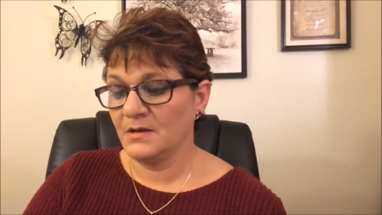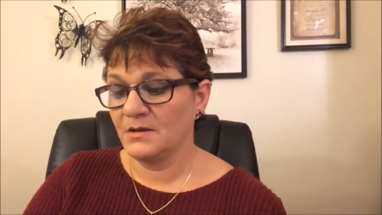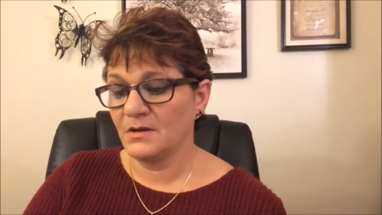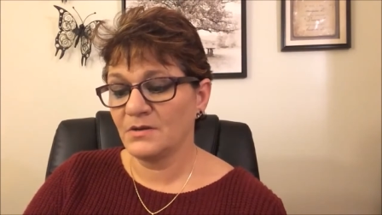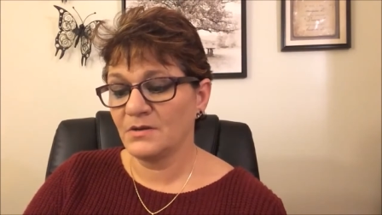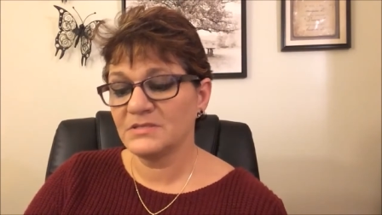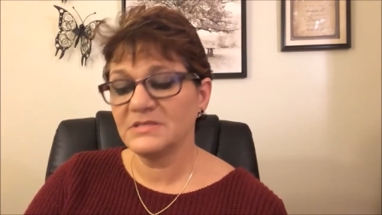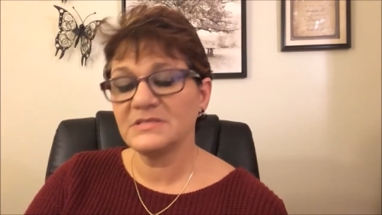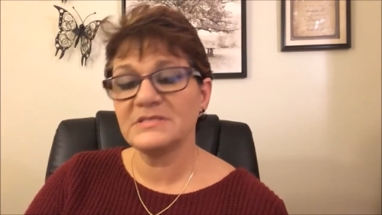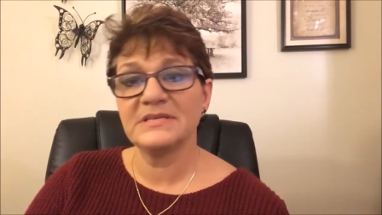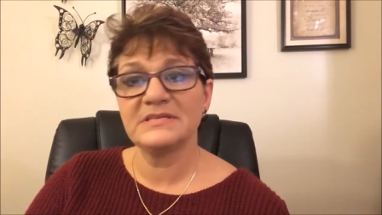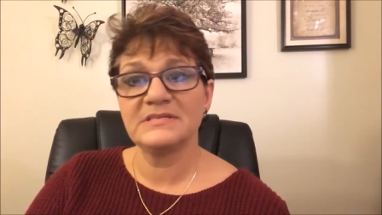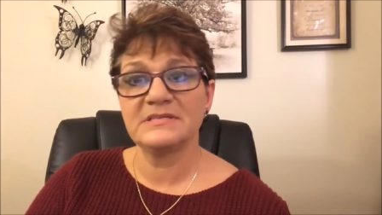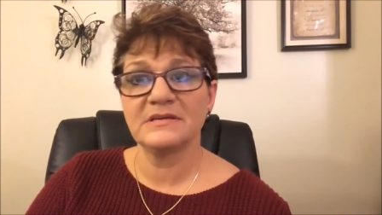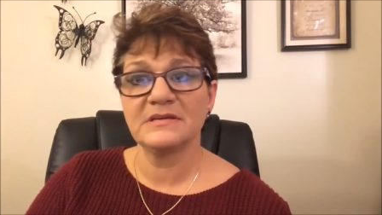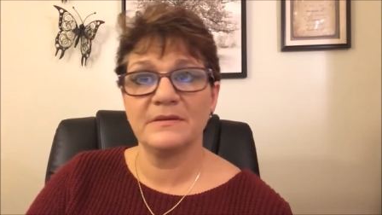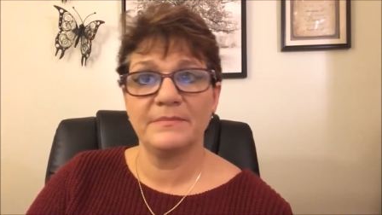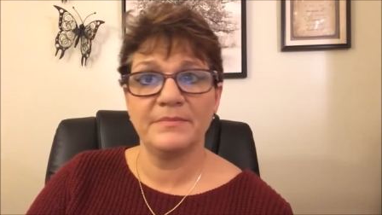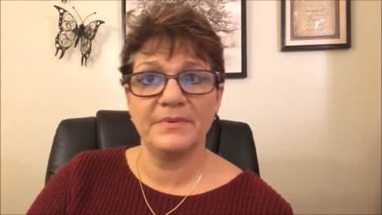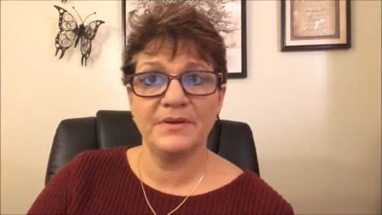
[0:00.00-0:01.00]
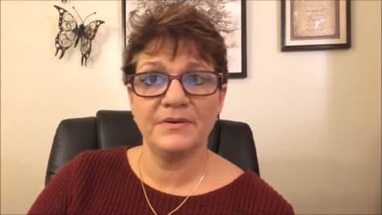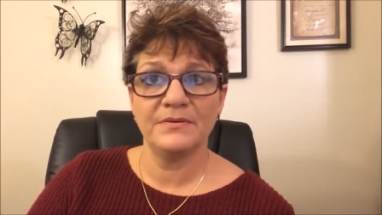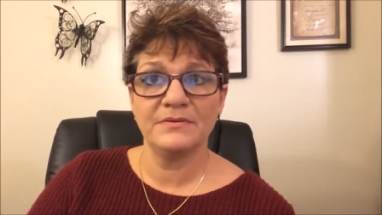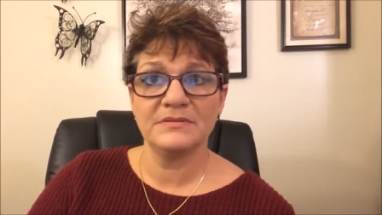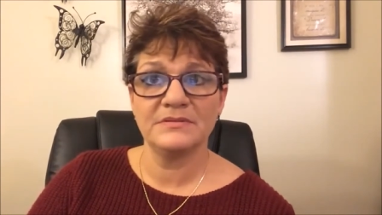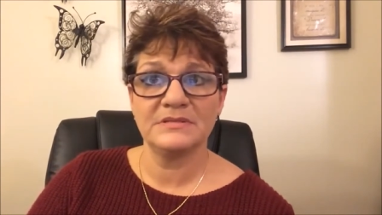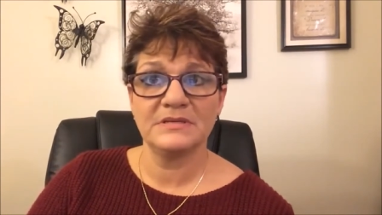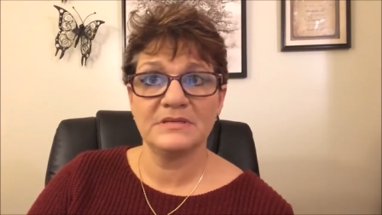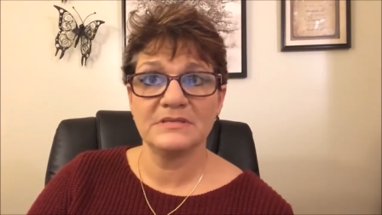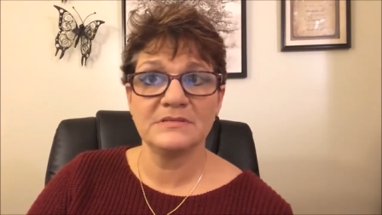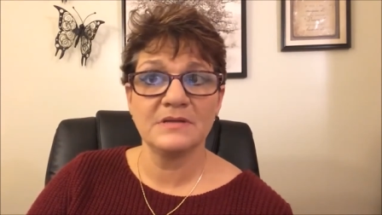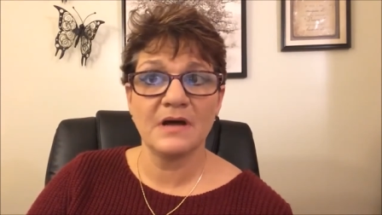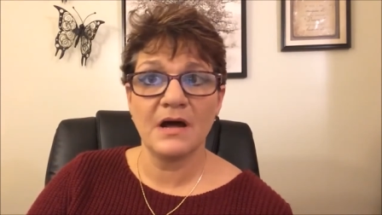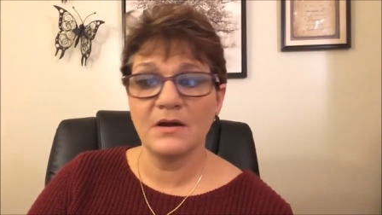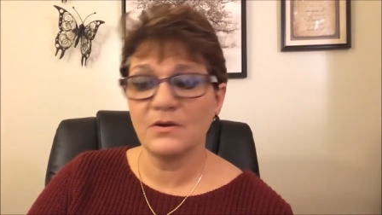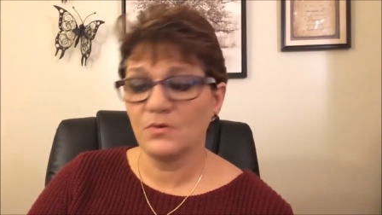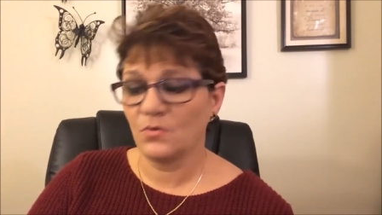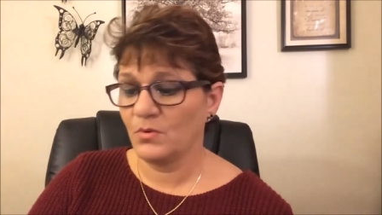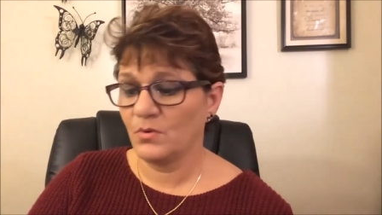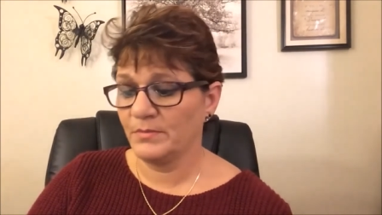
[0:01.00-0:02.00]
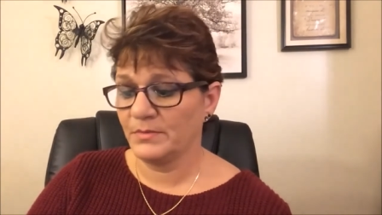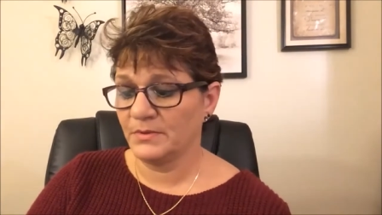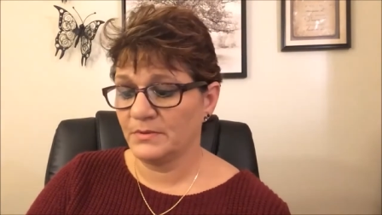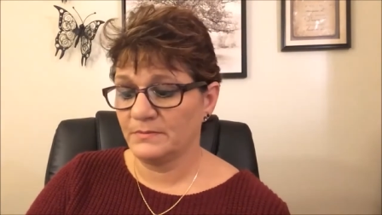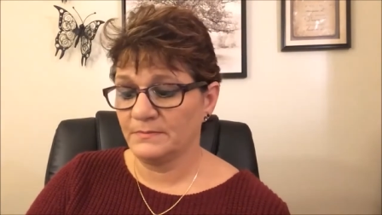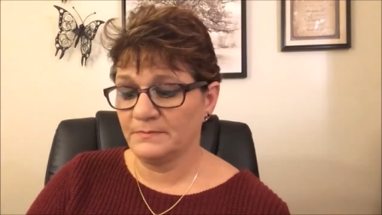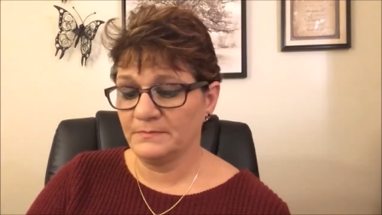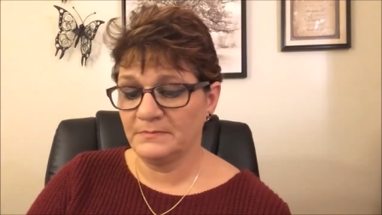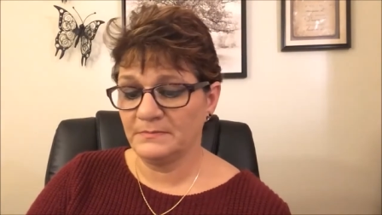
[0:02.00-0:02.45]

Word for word: Narcissistic abuse is not normal,